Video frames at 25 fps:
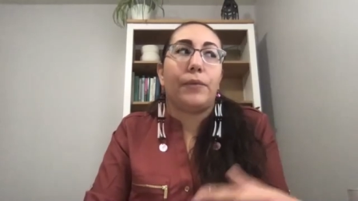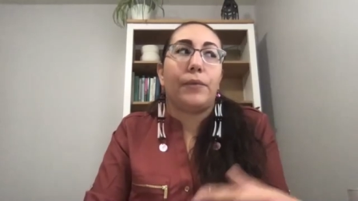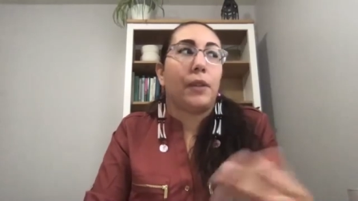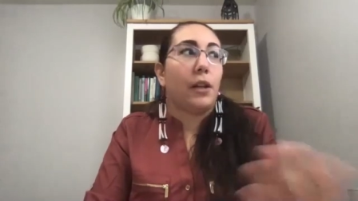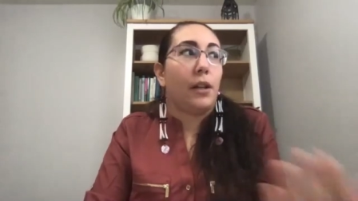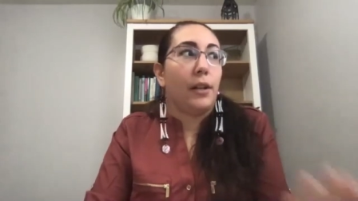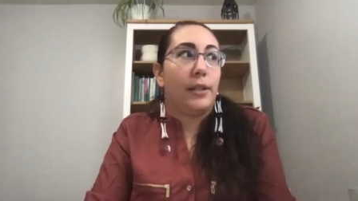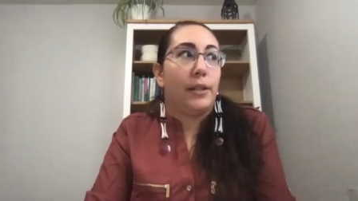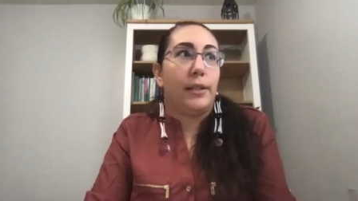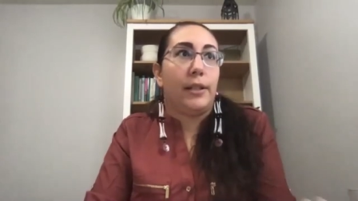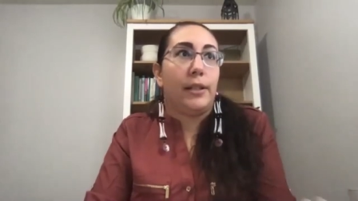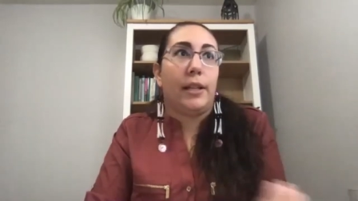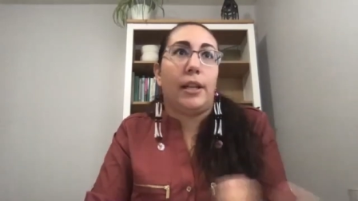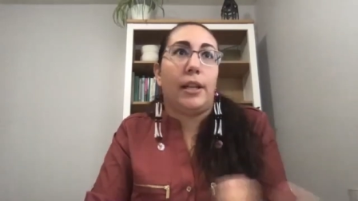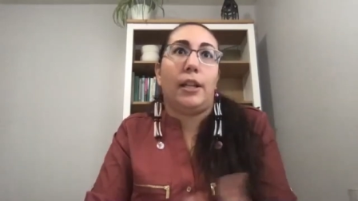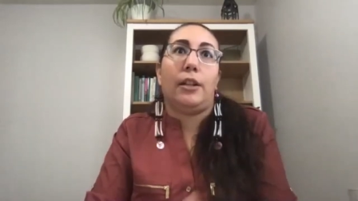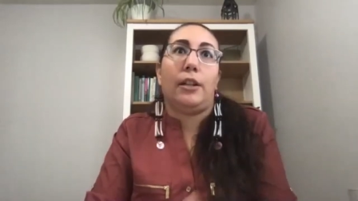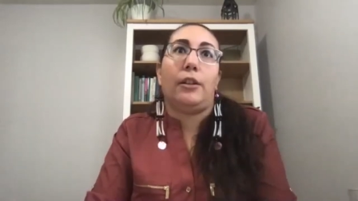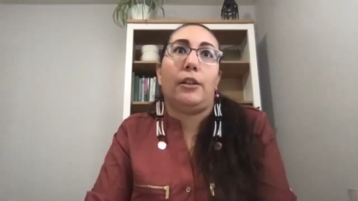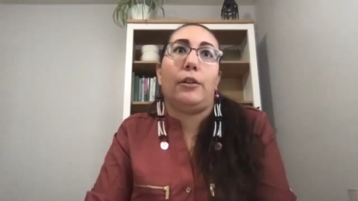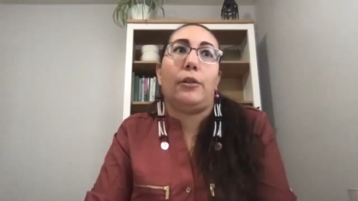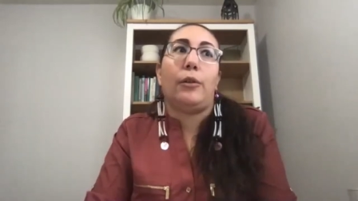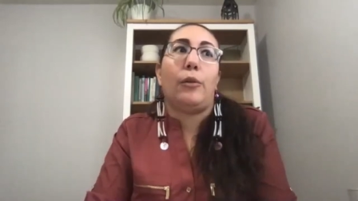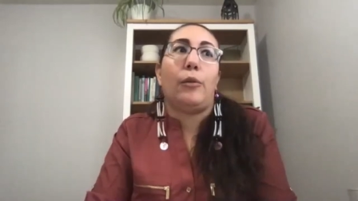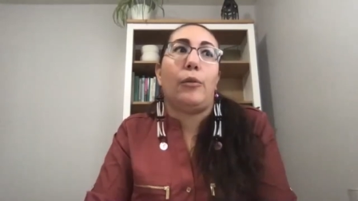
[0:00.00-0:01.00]

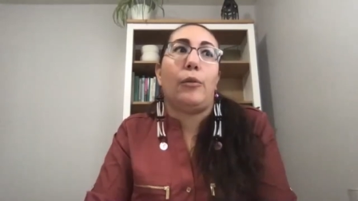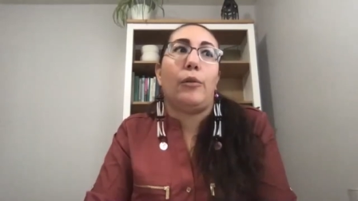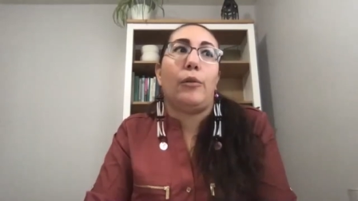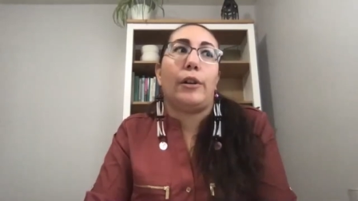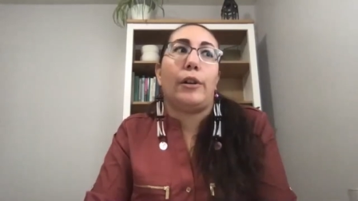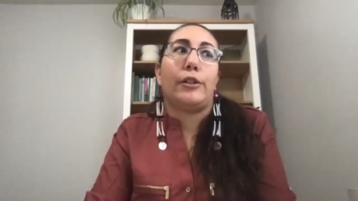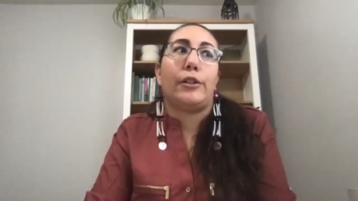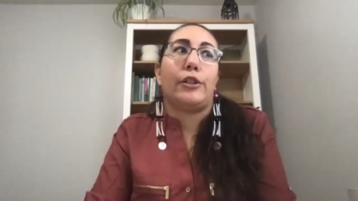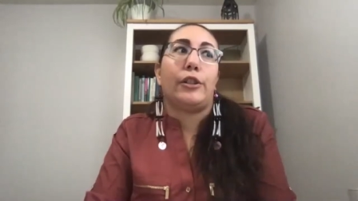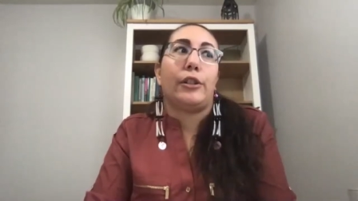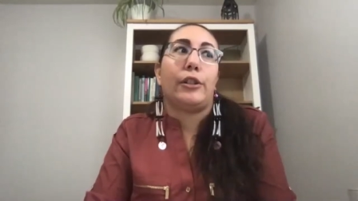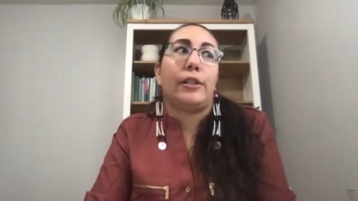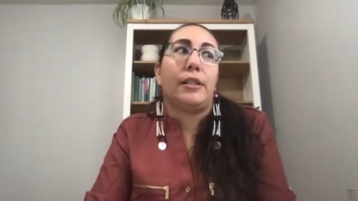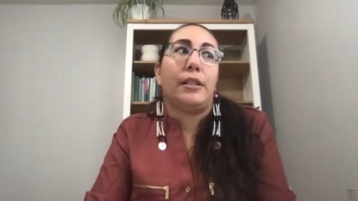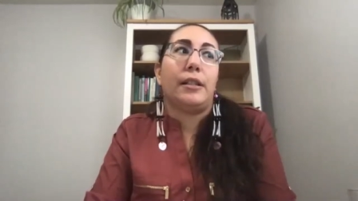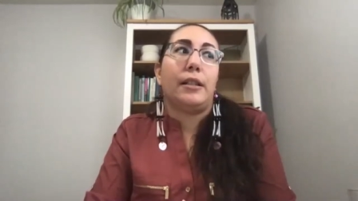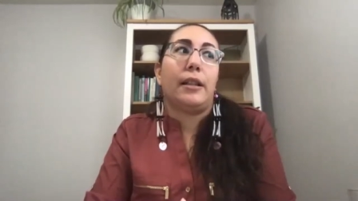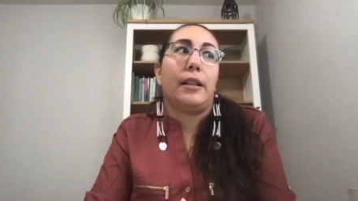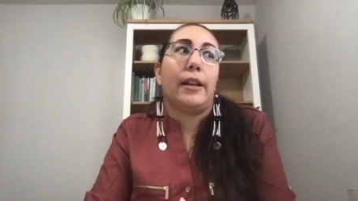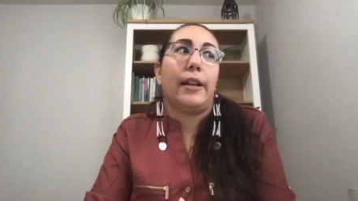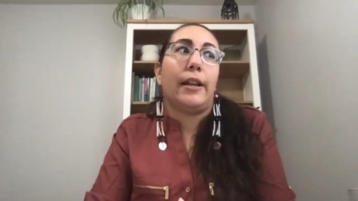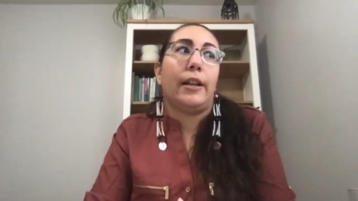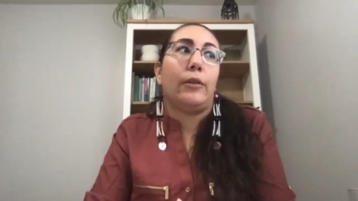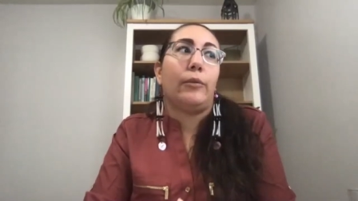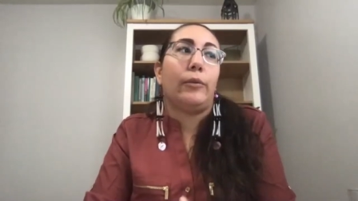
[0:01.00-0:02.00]
hunting, or just
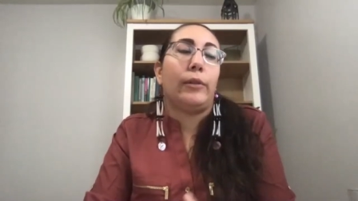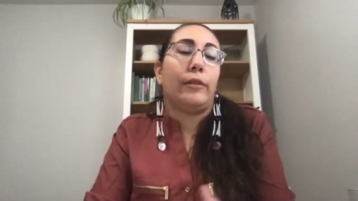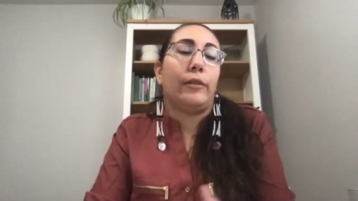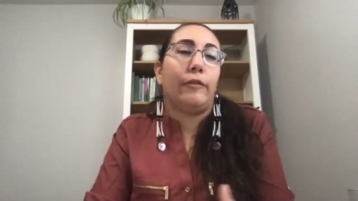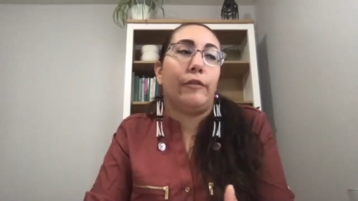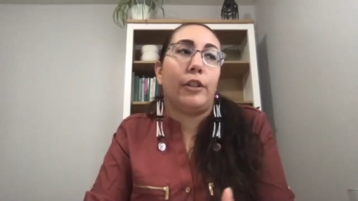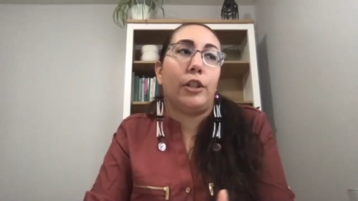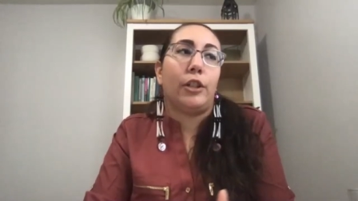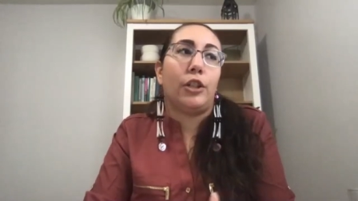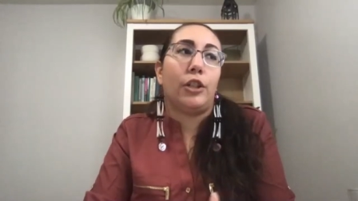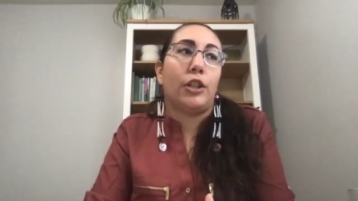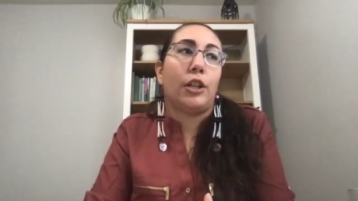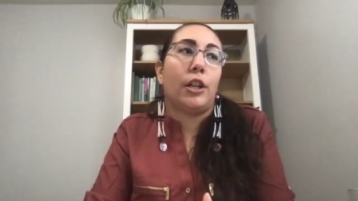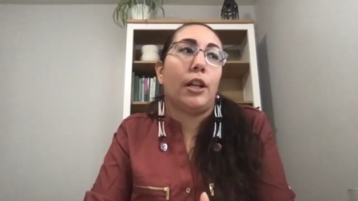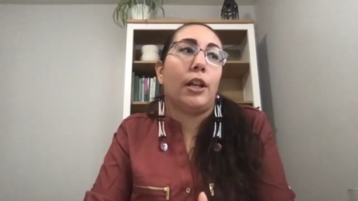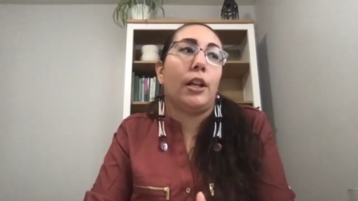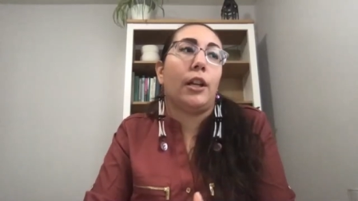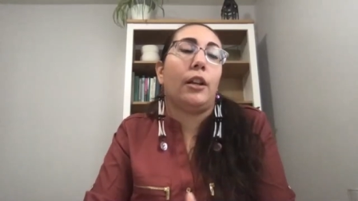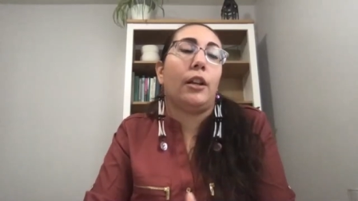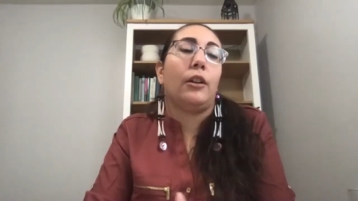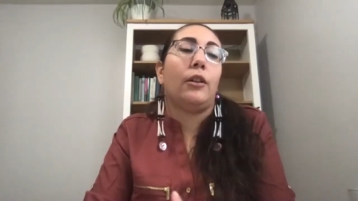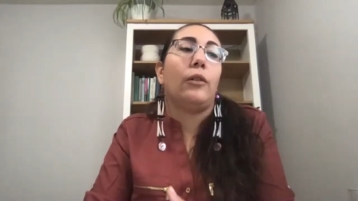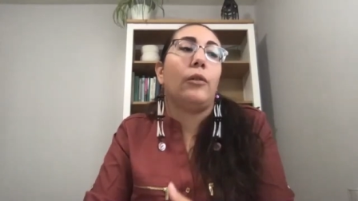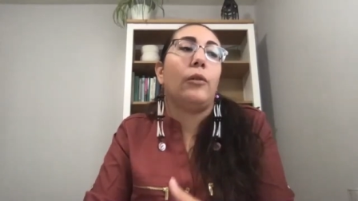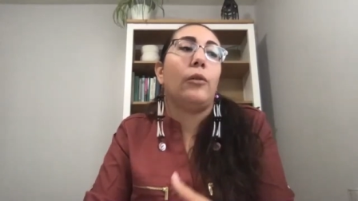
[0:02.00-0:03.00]
like with
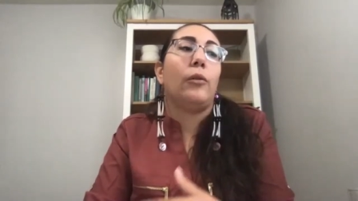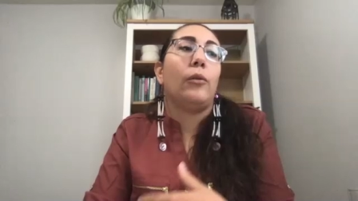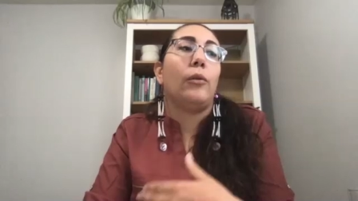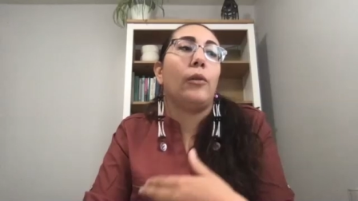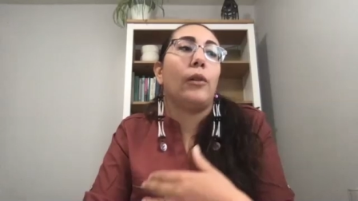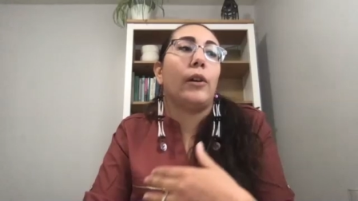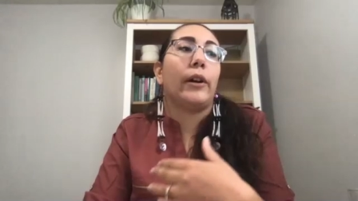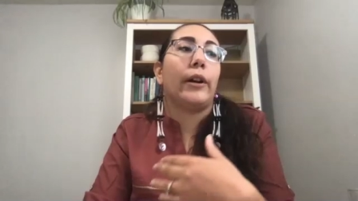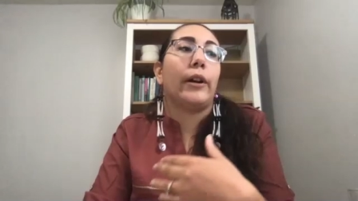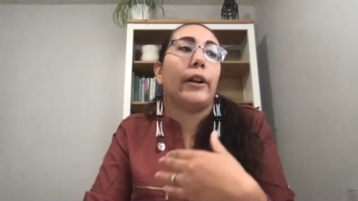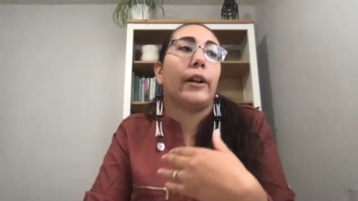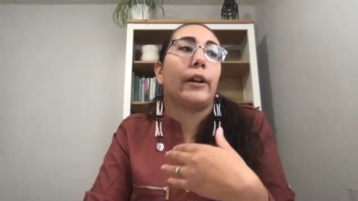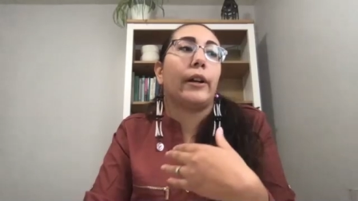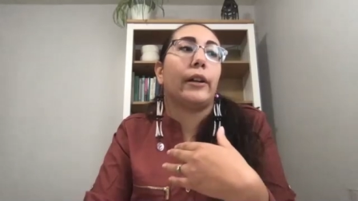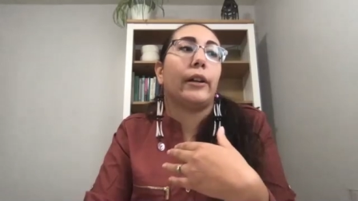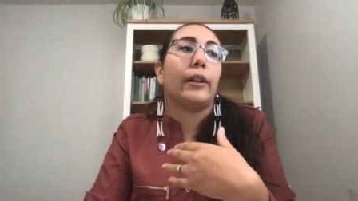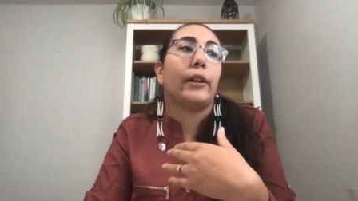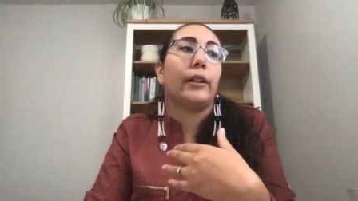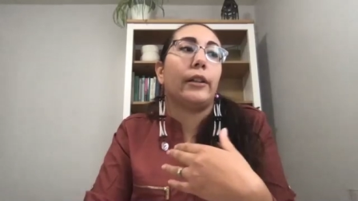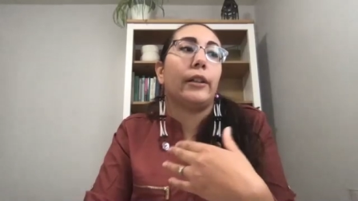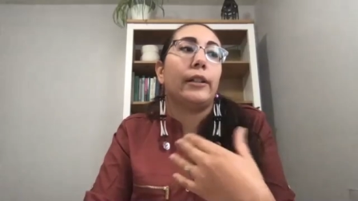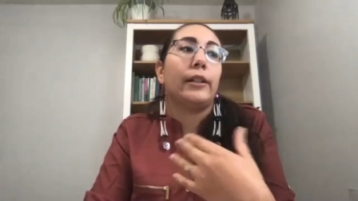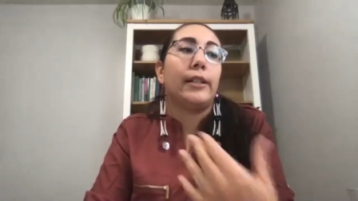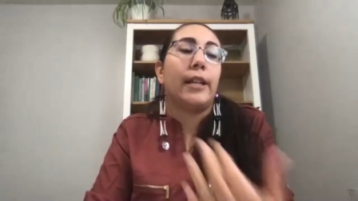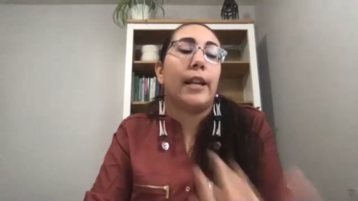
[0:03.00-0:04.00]
fishing or
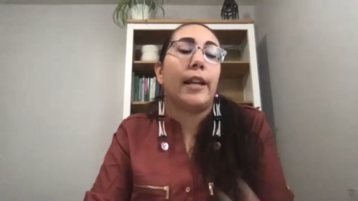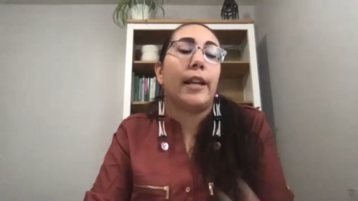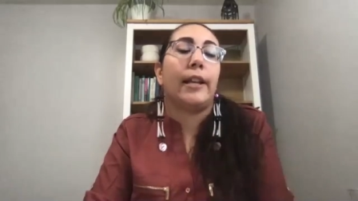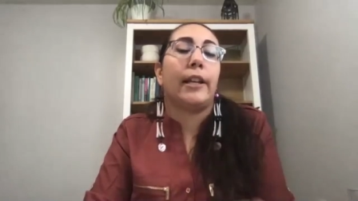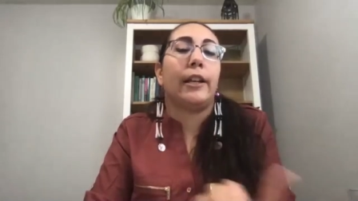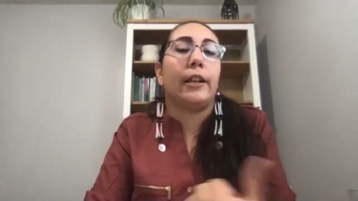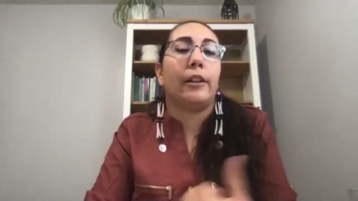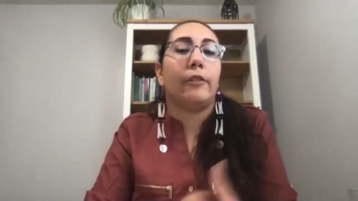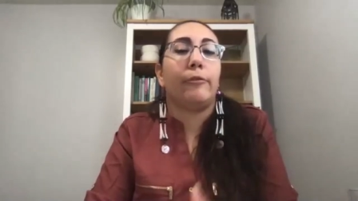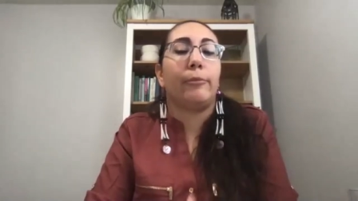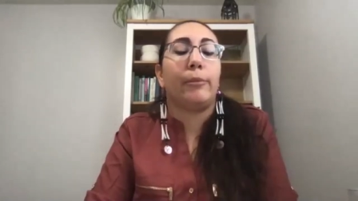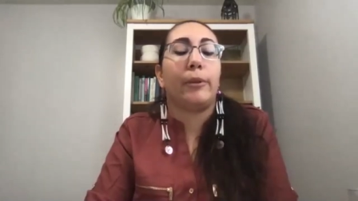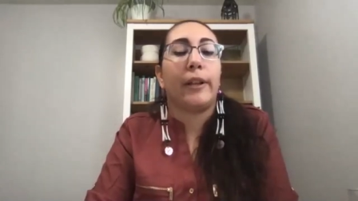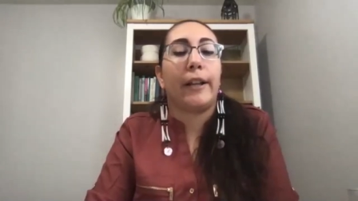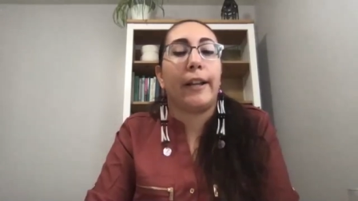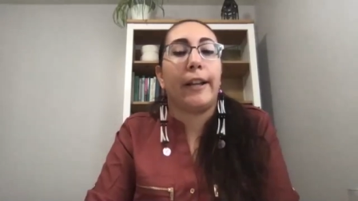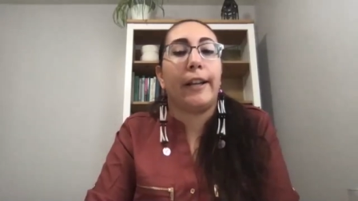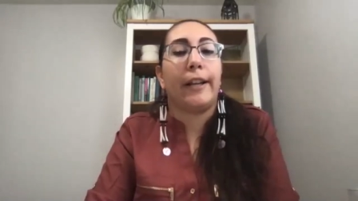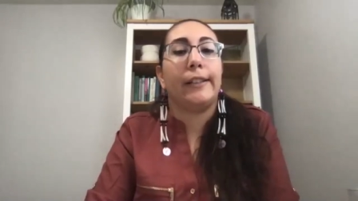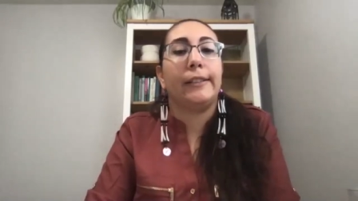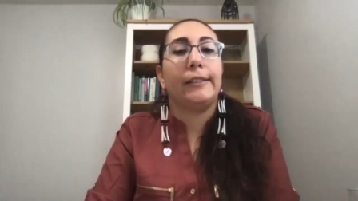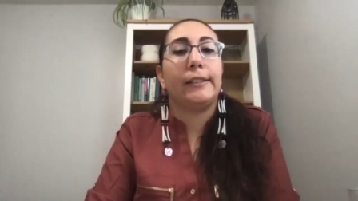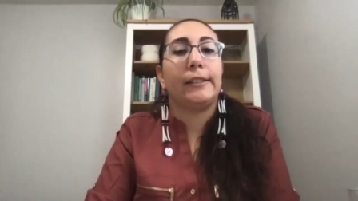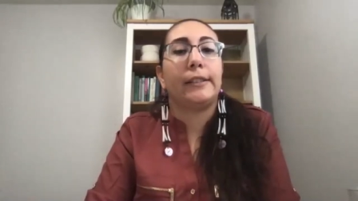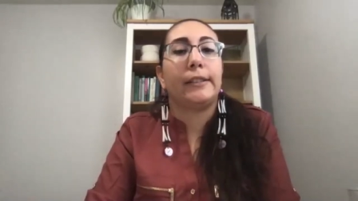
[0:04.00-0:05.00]
the taking of
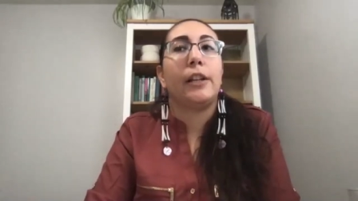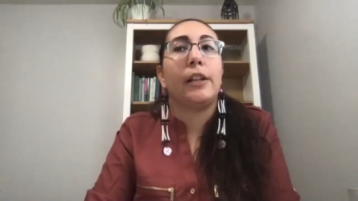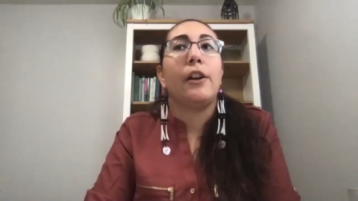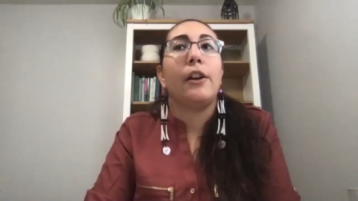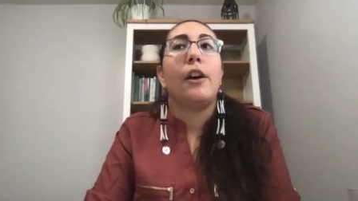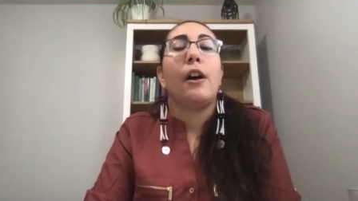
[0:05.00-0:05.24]
plants,